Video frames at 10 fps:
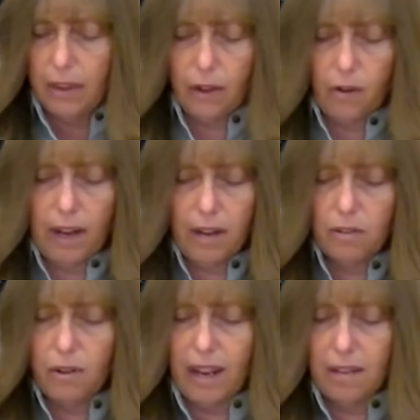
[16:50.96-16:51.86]
The
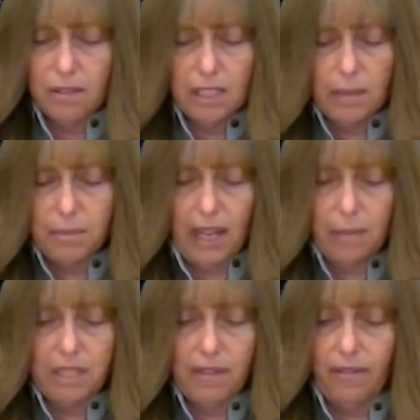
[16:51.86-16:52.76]
ground round,
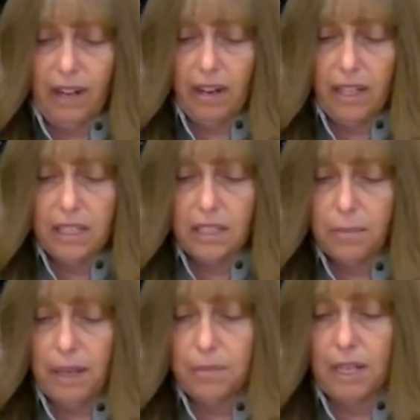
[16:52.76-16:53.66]
sometimes it varies.
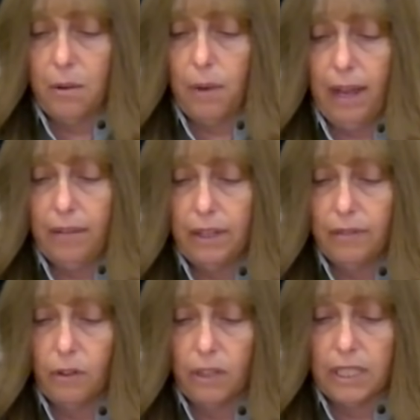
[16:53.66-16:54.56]
Sometimes I don't have
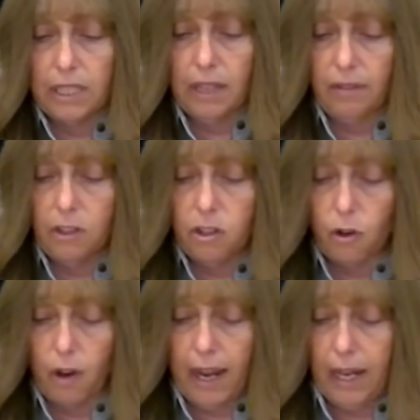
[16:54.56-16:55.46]
enough grease to even
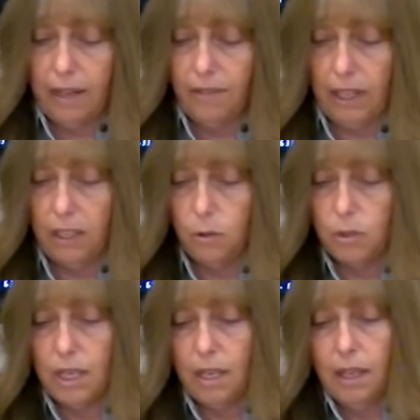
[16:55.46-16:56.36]
drain if I
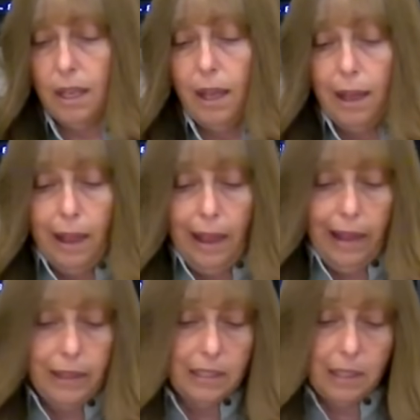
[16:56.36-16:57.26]
use it.
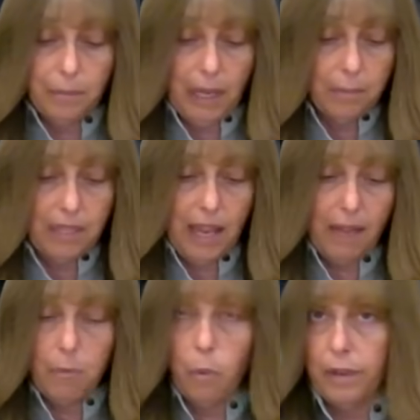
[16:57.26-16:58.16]
And sometimes I
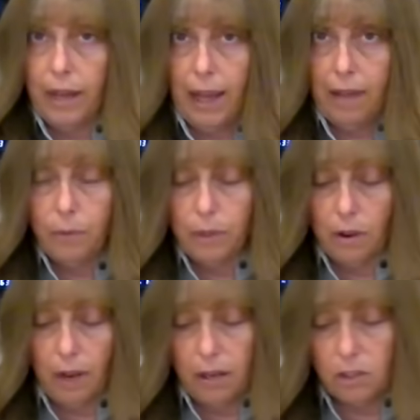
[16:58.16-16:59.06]
have more than I have with the
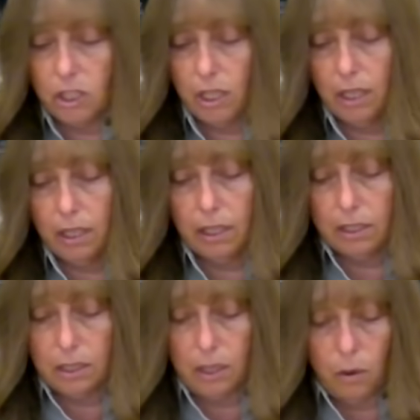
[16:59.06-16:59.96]
ground chuck.
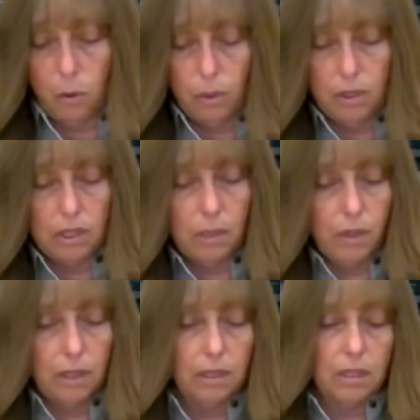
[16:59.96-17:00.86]
So we'll see
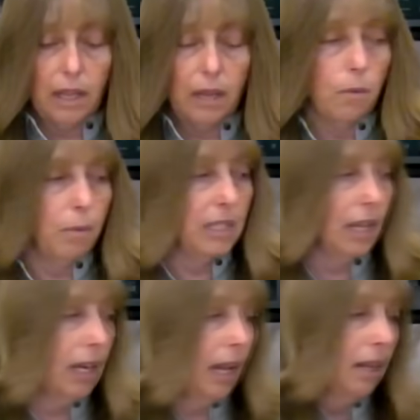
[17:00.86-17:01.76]
what it looks like when we
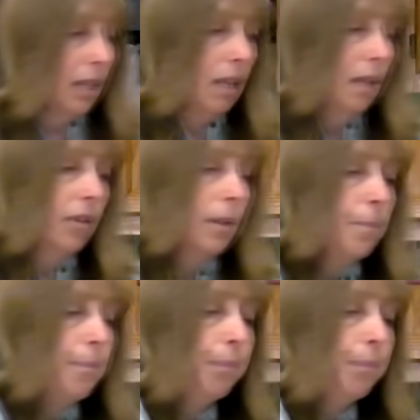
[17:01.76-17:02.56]
take it out of the oven.